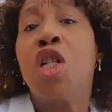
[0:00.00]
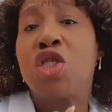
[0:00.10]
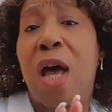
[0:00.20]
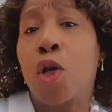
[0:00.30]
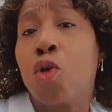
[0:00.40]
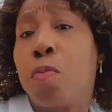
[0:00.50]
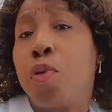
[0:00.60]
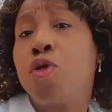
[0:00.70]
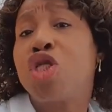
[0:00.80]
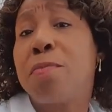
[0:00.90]
so I could
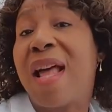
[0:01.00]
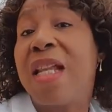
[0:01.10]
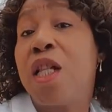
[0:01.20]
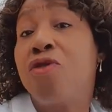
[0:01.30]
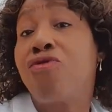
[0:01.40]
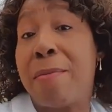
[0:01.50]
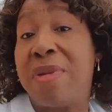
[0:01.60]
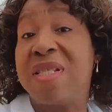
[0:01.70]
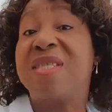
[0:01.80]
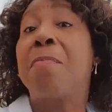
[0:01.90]
push my little
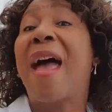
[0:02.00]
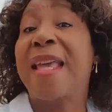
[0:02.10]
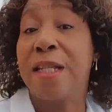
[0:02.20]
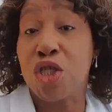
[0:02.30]
gremlins back